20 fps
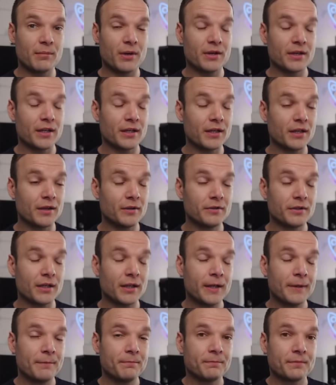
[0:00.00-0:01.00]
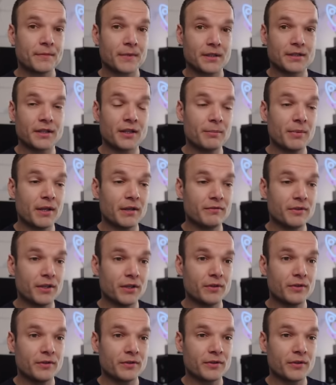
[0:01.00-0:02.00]
market goes. Another bit of
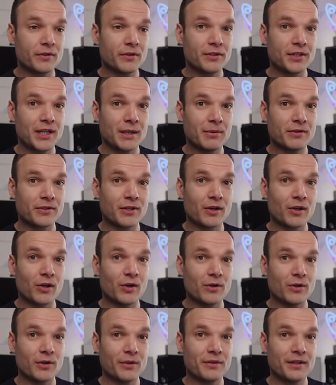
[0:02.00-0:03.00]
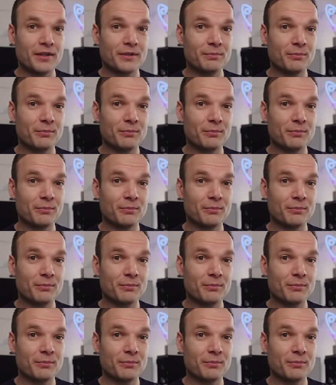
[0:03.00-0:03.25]
news, sorry to keep you so long on this